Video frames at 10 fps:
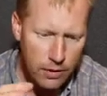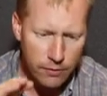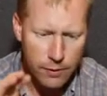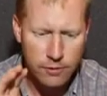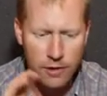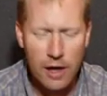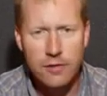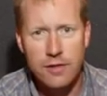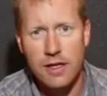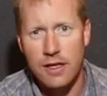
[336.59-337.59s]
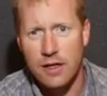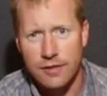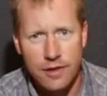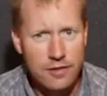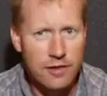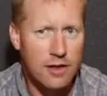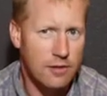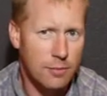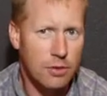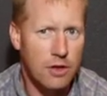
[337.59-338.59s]
There's SDS,
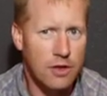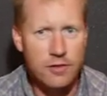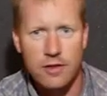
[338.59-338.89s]
SDS Plus,